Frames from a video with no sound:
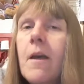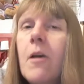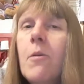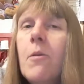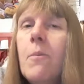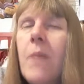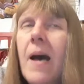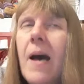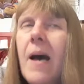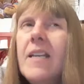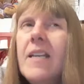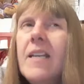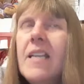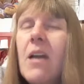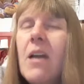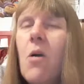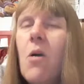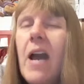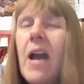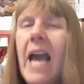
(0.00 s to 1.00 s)
But, you
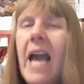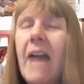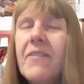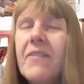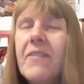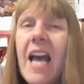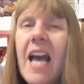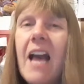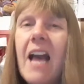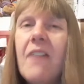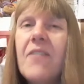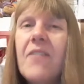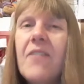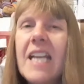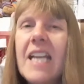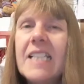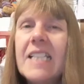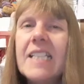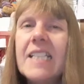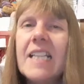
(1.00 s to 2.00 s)
know, I have to have
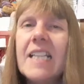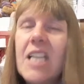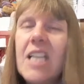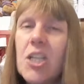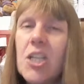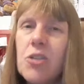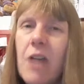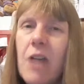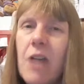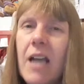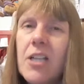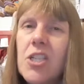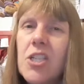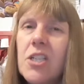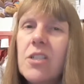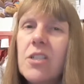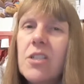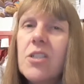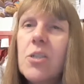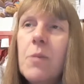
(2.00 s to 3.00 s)
aesthetic
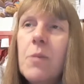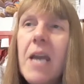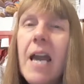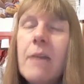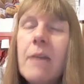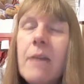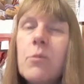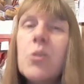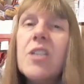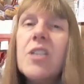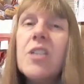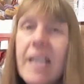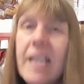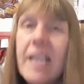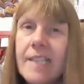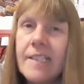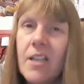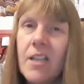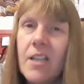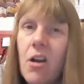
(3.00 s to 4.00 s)
attraction to be able to
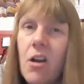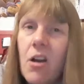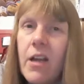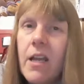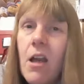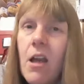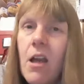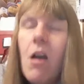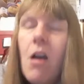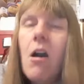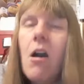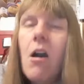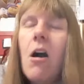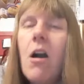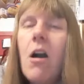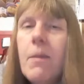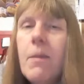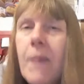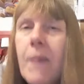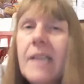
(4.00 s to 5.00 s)
kiss a guy.
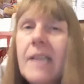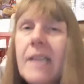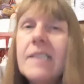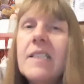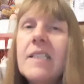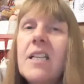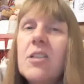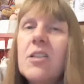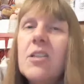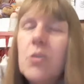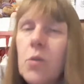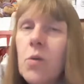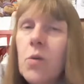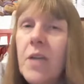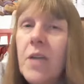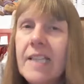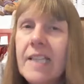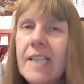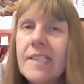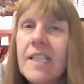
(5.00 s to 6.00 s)
I personally
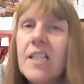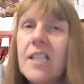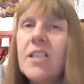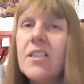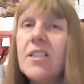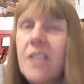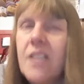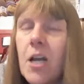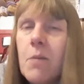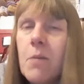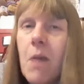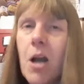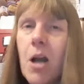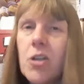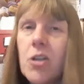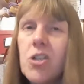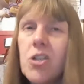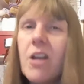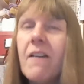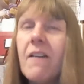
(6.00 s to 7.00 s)
adore kissing so
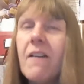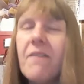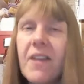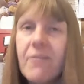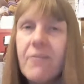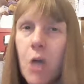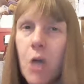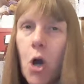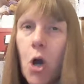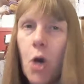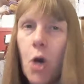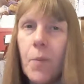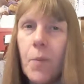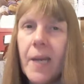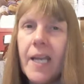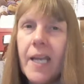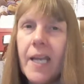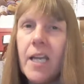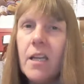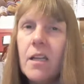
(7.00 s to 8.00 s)
much, like a favourite
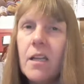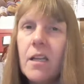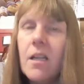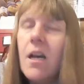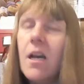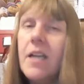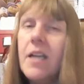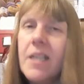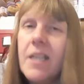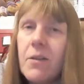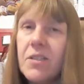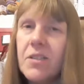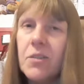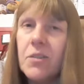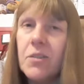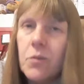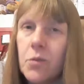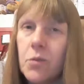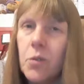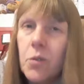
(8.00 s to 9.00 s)
hobby. I know
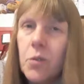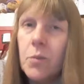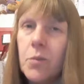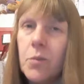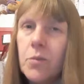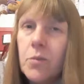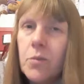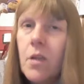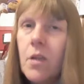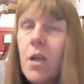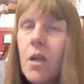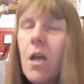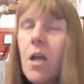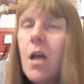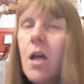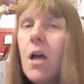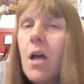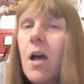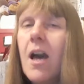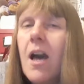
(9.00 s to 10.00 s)
it's not normal,
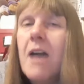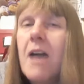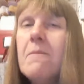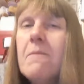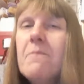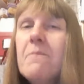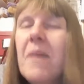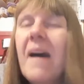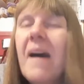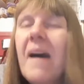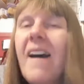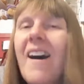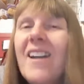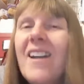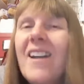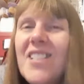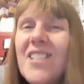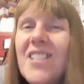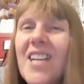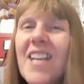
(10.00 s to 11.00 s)
but
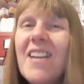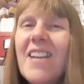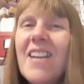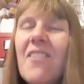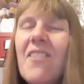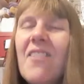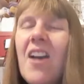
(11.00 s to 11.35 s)
I do.